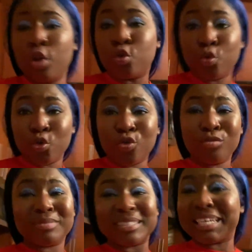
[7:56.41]

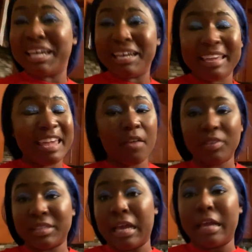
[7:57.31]
groomed, cut,
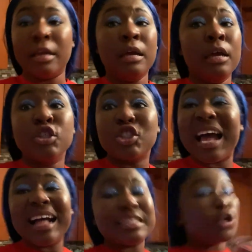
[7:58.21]
everything,
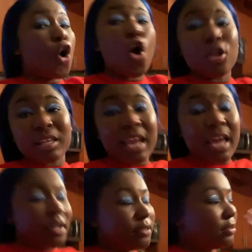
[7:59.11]
shots, all of
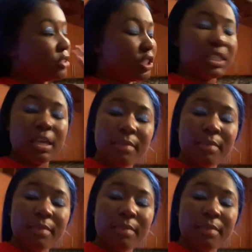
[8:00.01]
that. Just hit